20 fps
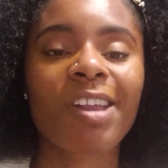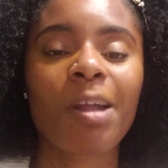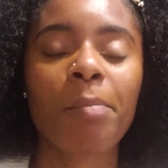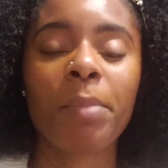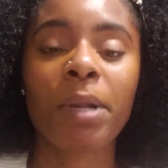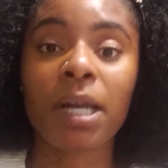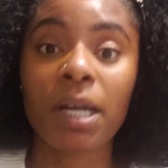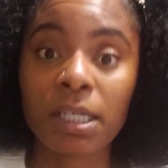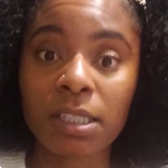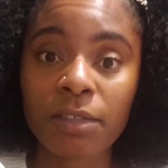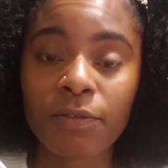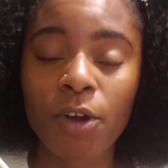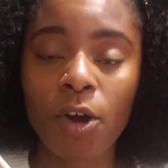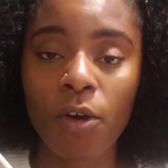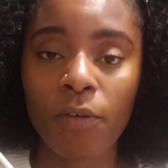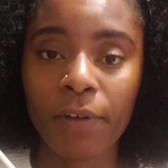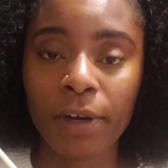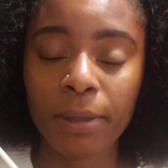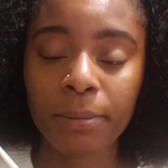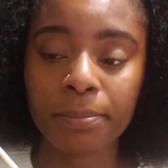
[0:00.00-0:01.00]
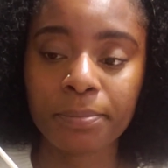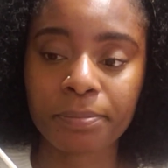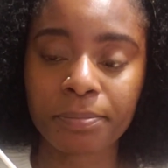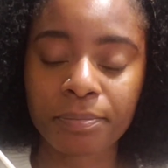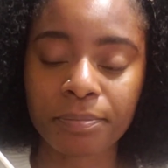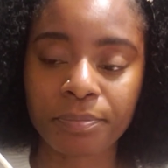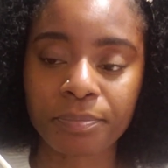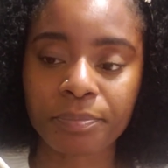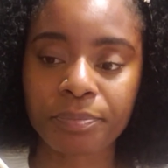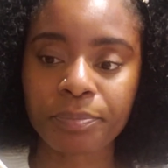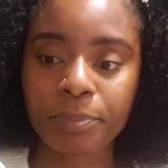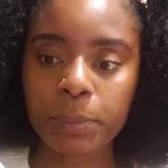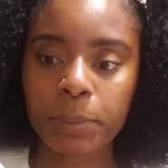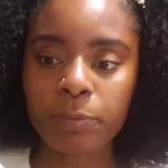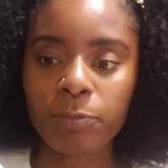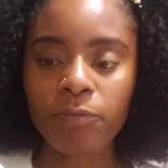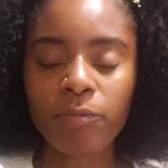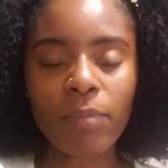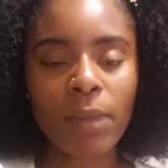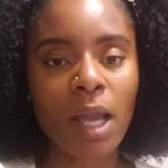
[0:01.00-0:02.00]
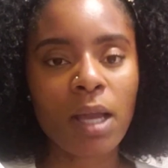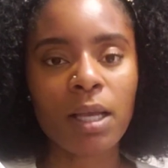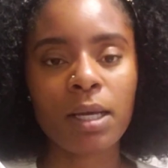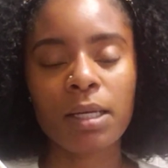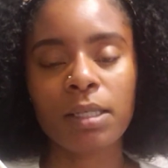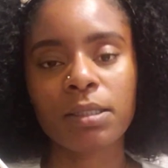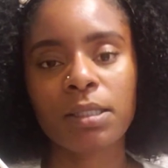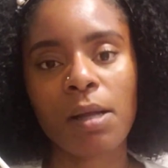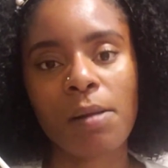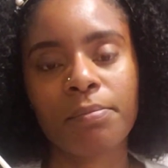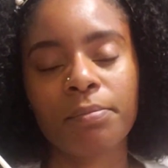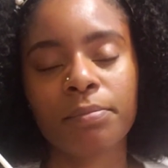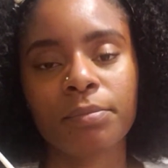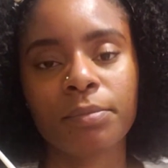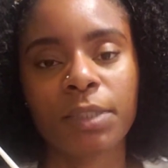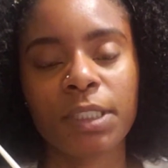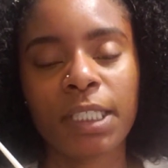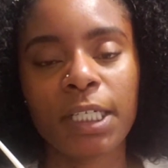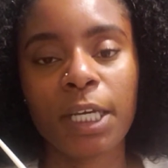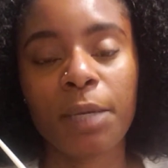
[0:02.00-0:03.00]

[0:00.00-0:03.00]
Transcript: because of COVID, because I'm